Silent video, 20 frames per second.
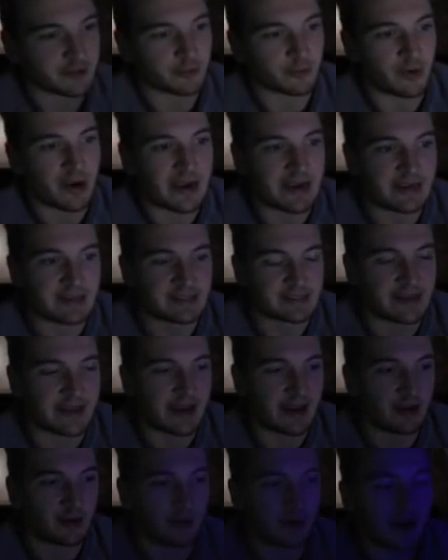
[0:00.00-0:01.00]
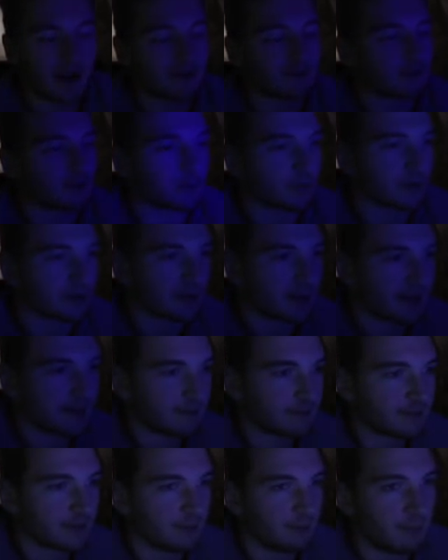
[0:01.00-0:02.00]
the Rays now. Everyone
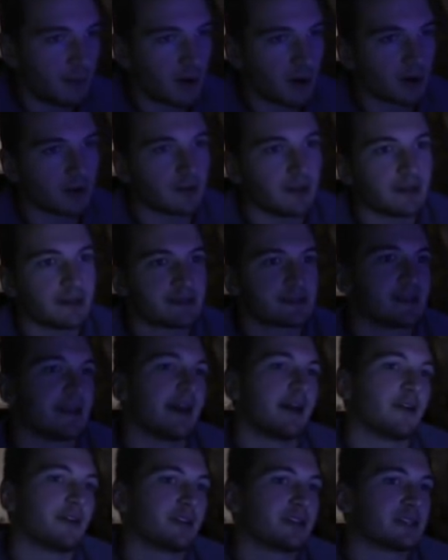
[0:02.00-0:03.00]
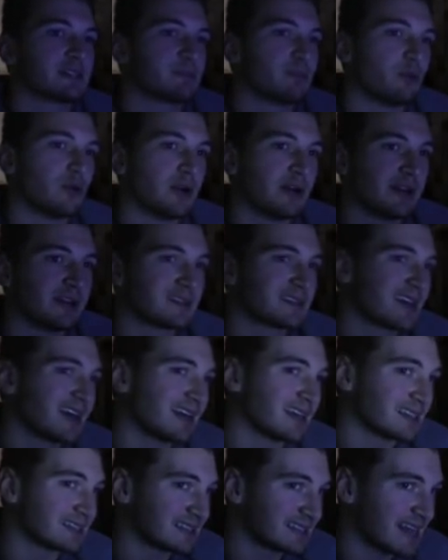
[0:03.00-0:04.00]
left the Marlins now at this point. It's
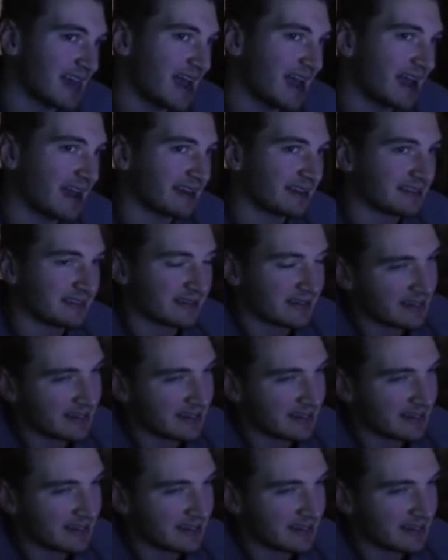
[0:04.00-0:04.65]
kind of sad.